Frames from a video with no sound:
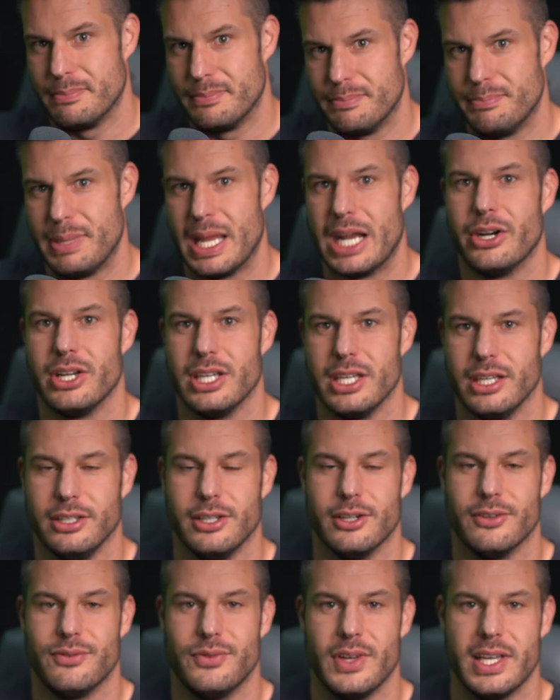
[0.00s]
burying
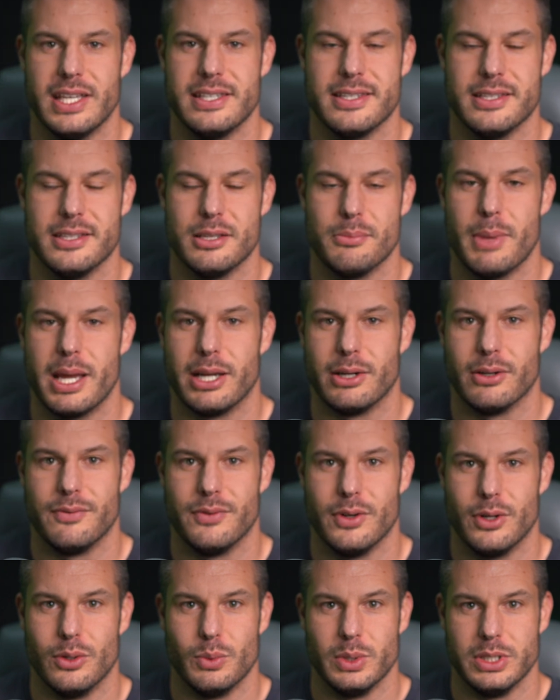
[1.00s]
your face in the
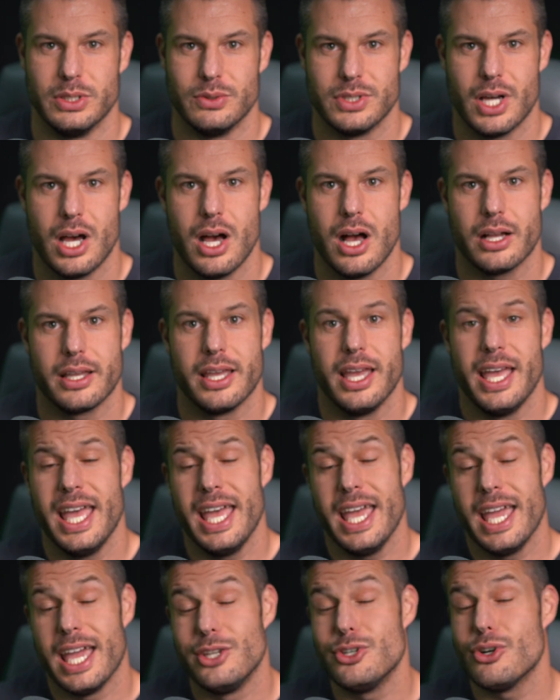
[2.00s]
microphone when you talk,
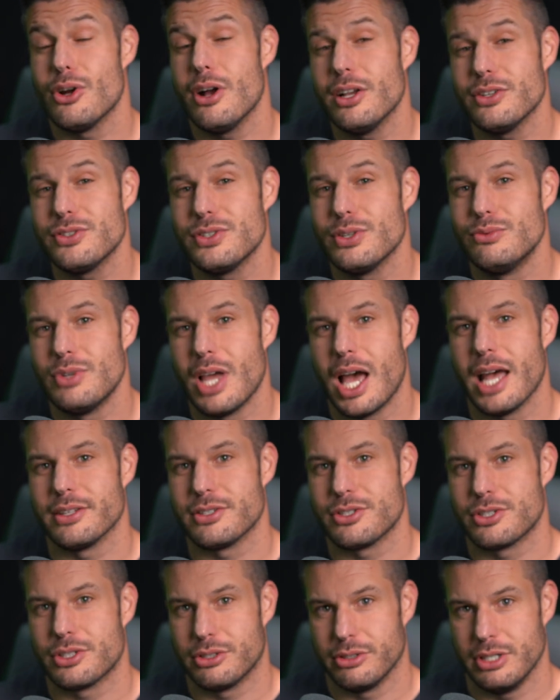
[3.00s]
and you're also not
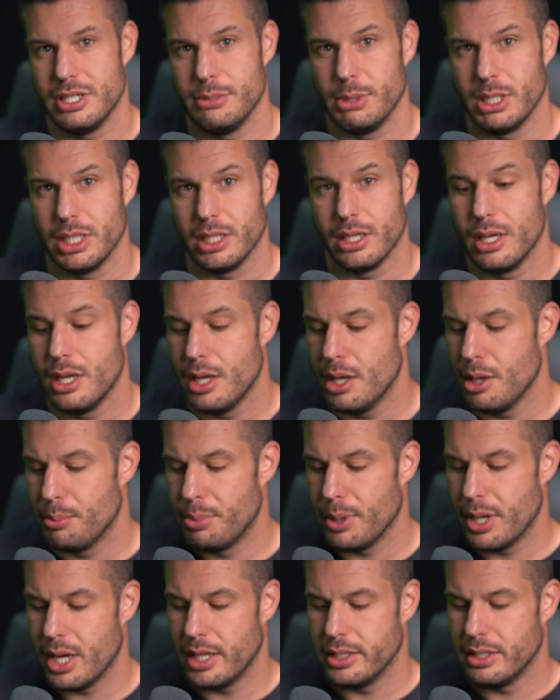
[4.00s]
screaming.
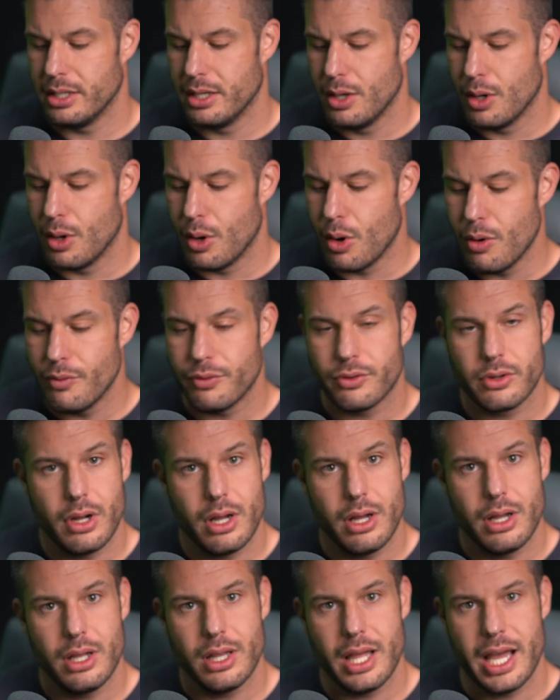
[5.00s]
But
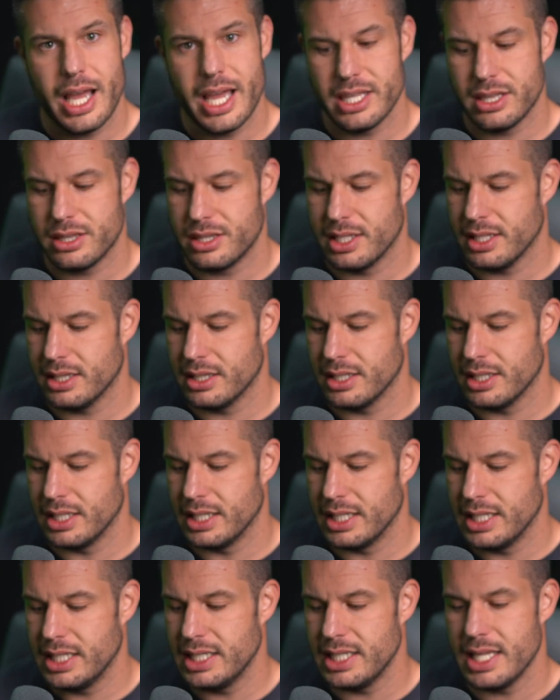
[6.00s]
overall, I think that
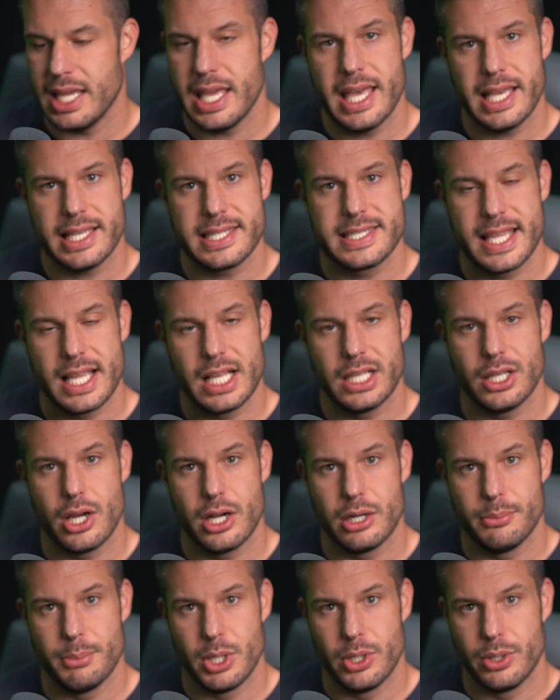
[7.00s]
in
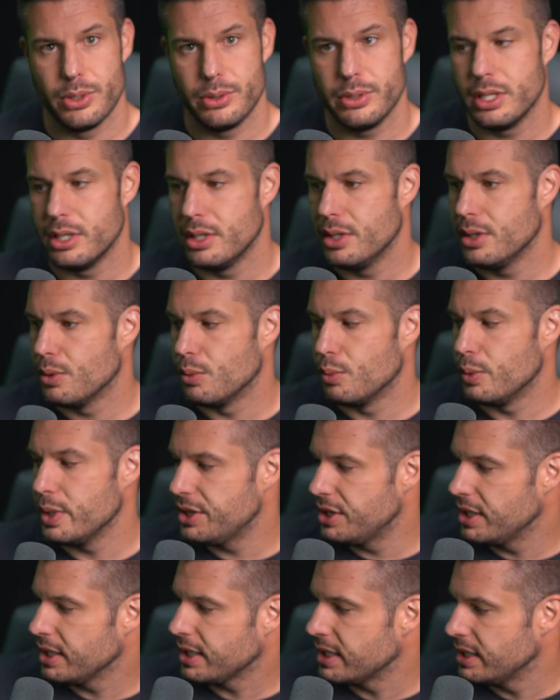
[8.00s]
XLR mode,
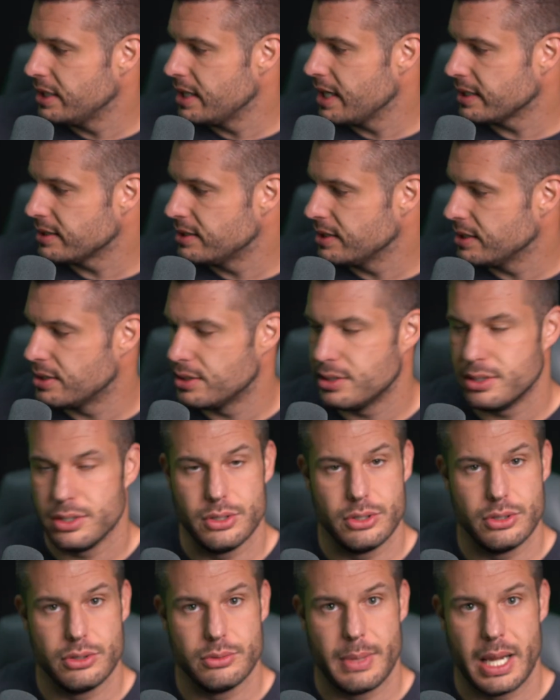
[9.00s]
with it connected
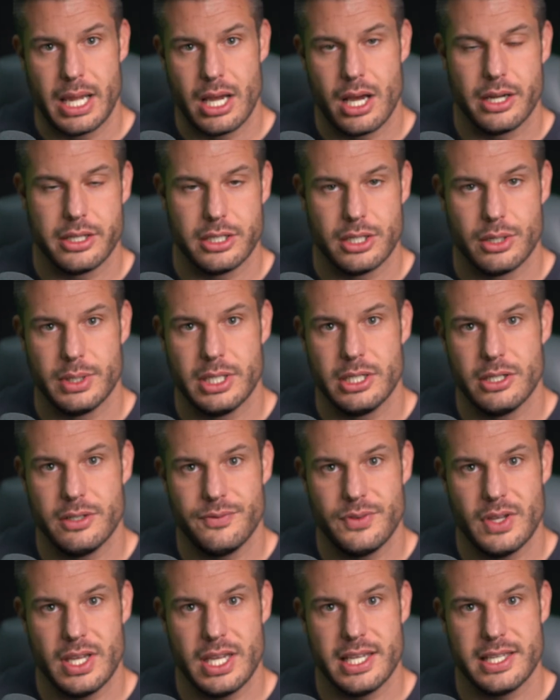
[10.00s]
to my audio
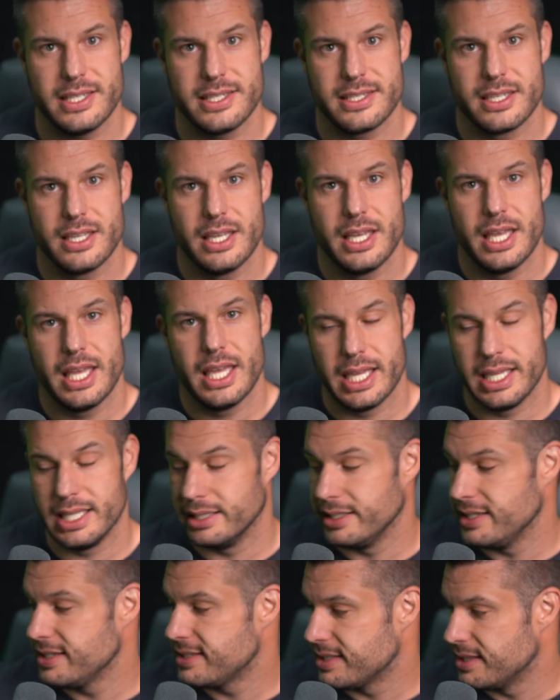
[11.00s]
interface, at
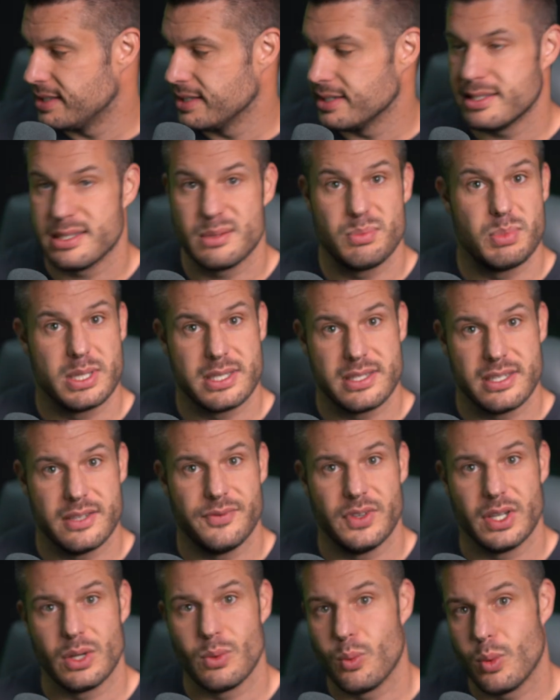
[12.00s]
least this
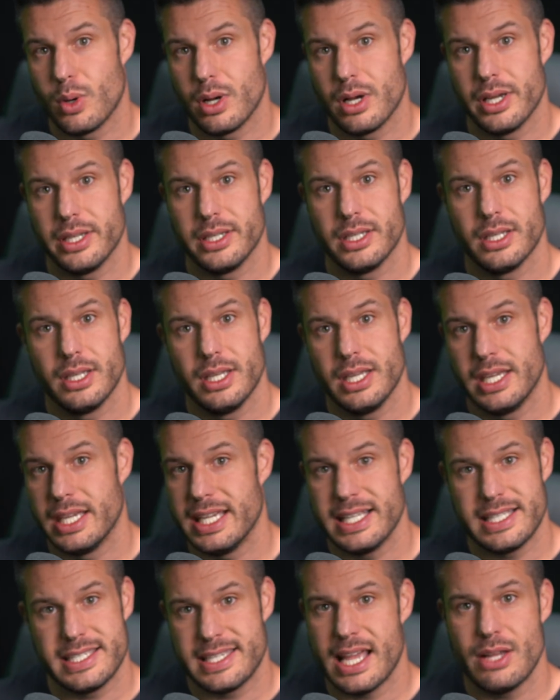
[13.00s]
specific one,
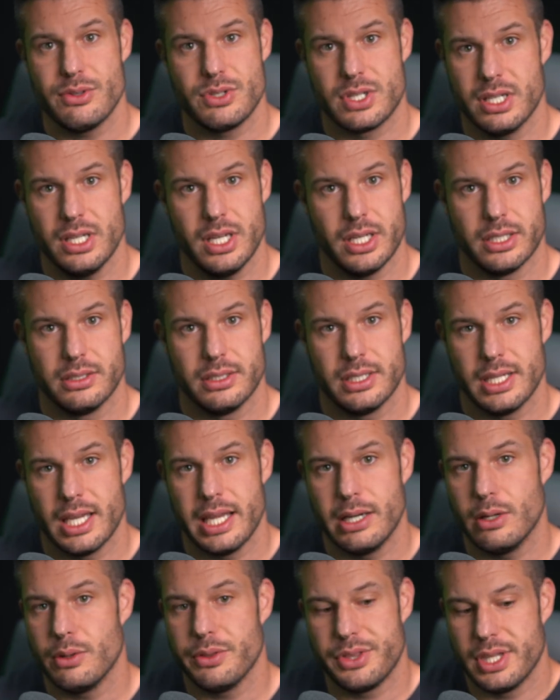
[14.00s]
it sounds good.
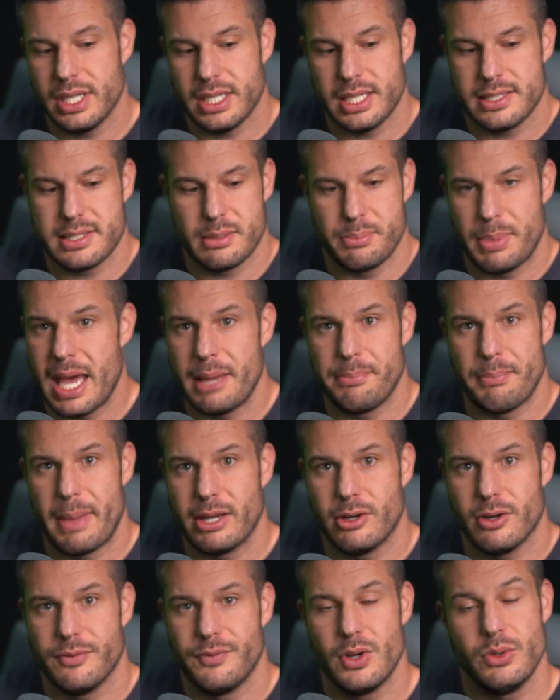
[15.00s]
I don't think it's a bad
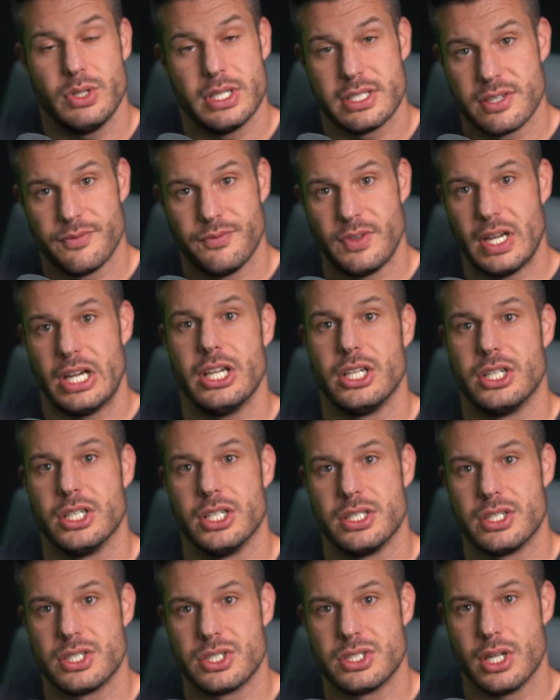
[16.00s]
microphone. It's a very
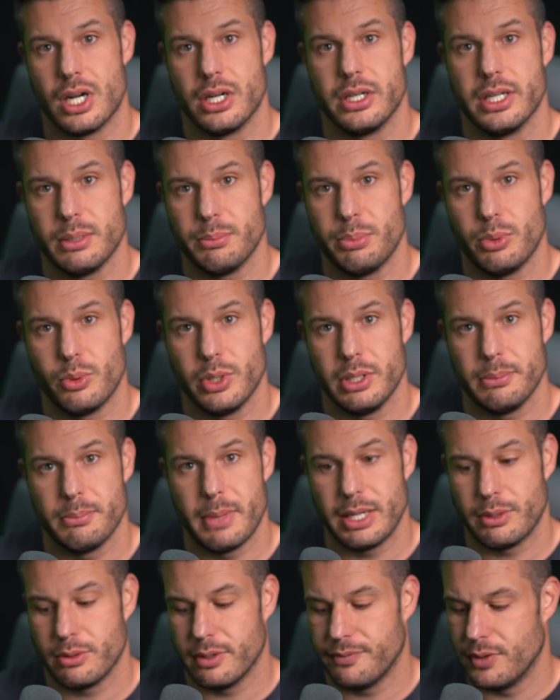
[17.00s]
good starting point
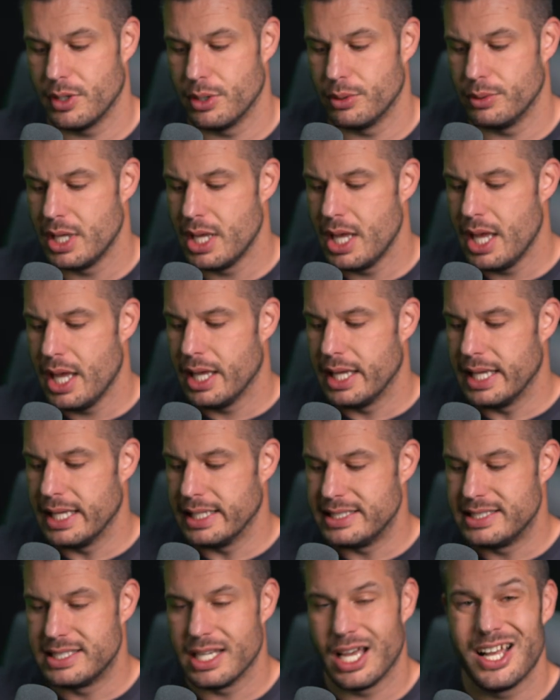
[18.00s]
microphone.
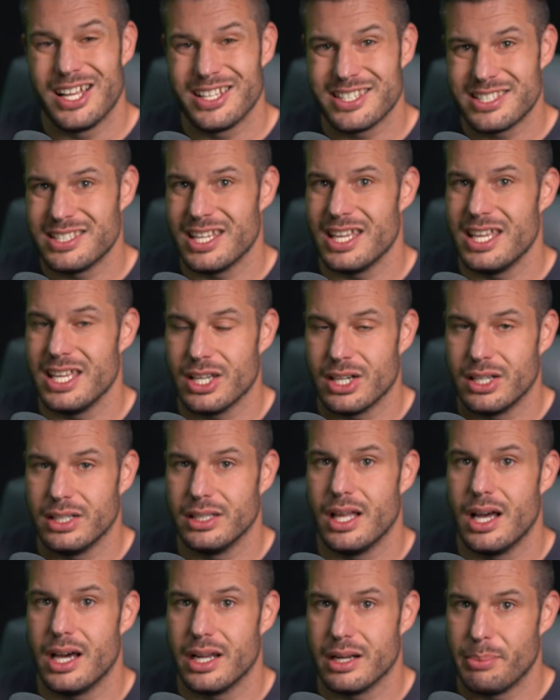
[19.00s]
It does take a
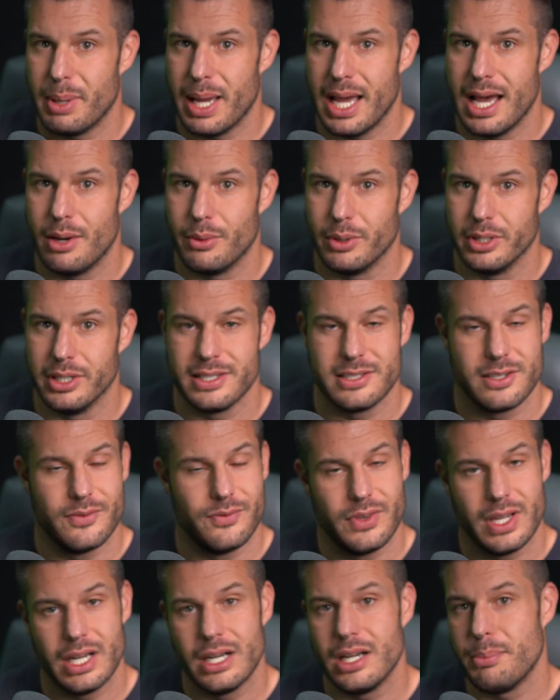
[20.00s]
lot of power. It's a
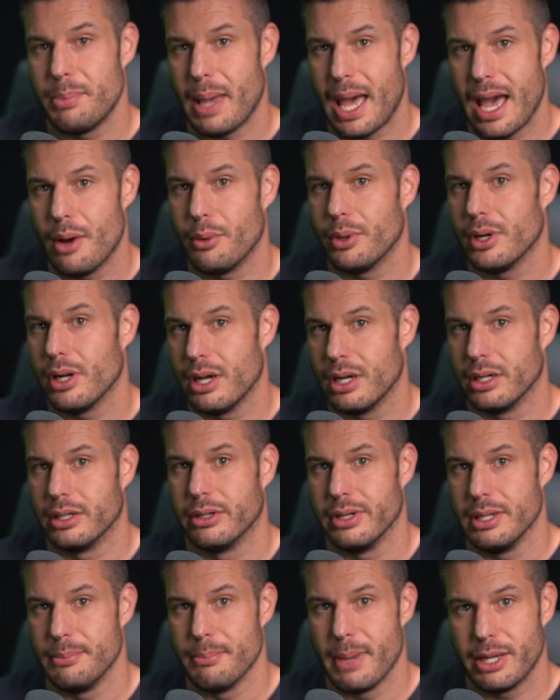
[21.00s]
very power
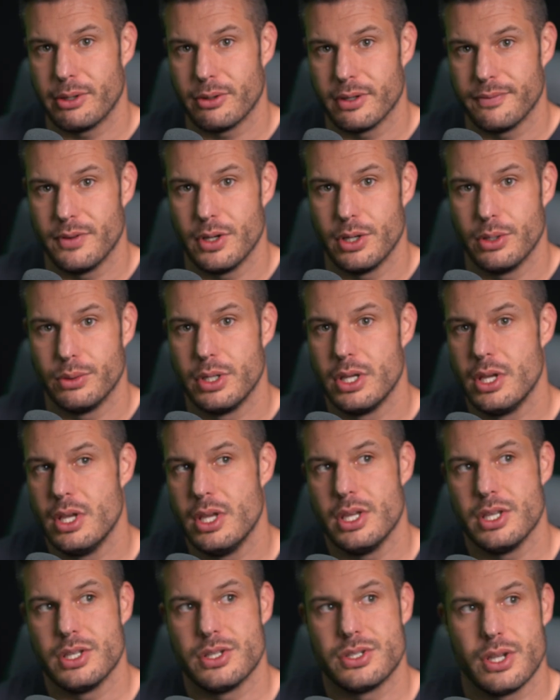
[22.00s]
hungry microphone.
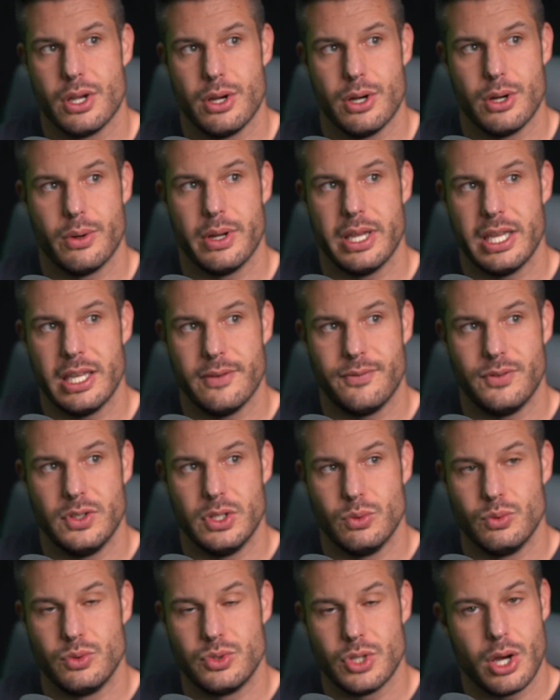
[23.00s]
So if
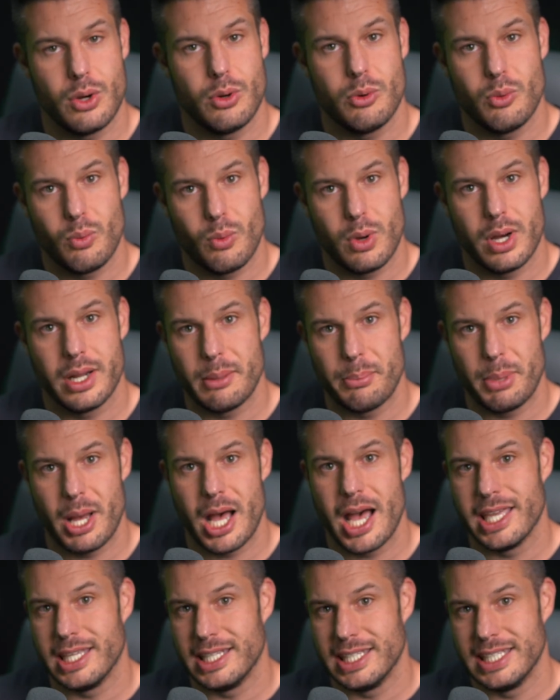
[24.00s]
you don't want to
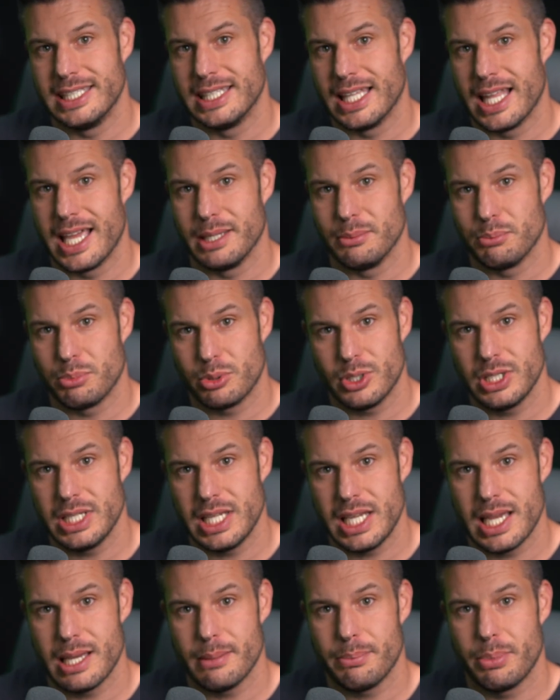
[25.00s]
buy an inline
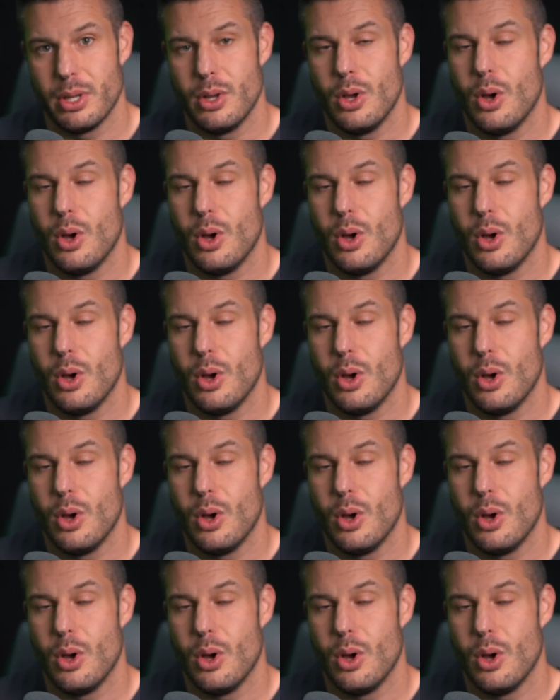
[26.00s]
preamp,